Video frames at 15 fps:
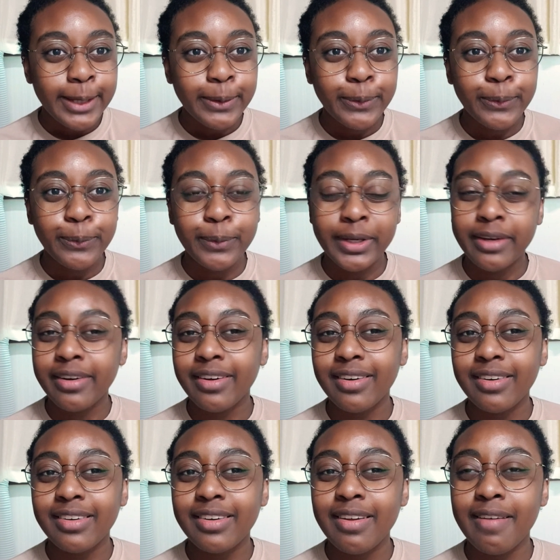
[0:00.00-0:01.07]

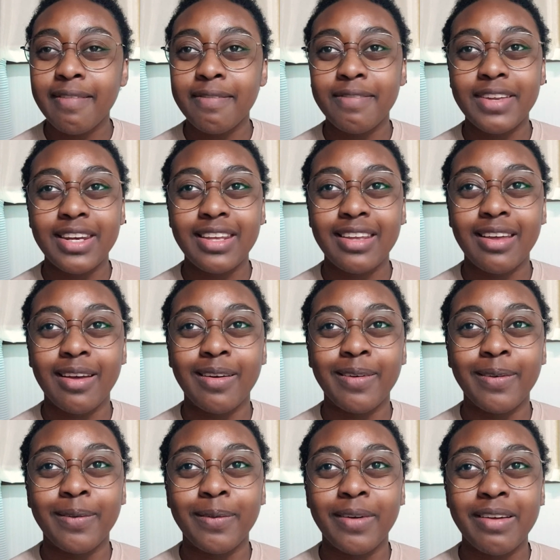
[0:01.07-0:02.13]
weird
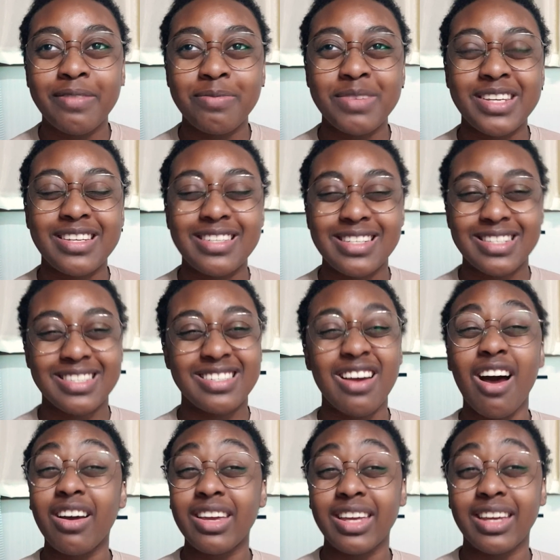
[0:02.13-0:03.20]
video of me just
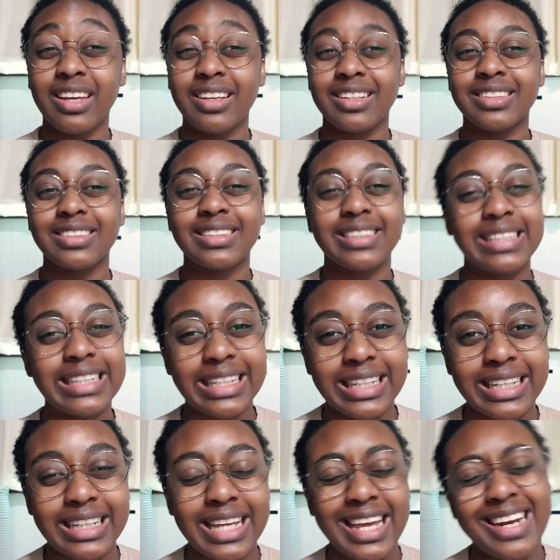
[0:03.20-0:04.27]
talking and
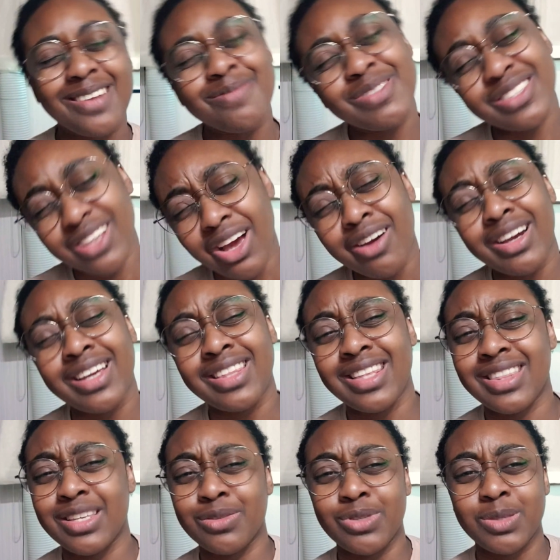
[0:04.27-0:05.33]
sitting, and I'm sorry
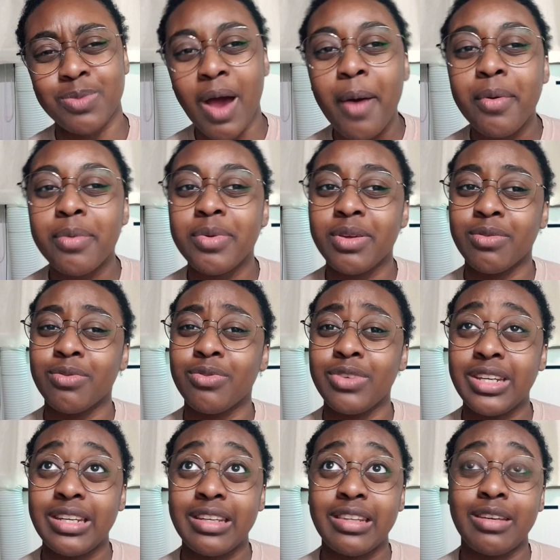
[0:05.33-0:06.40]
that this was probably
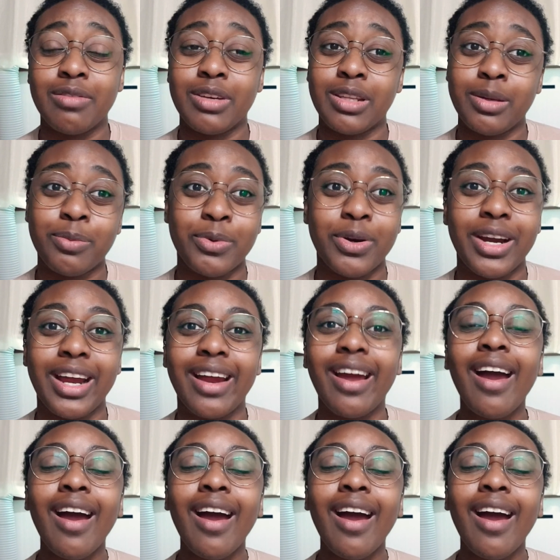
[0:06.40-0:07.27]
really, really boring.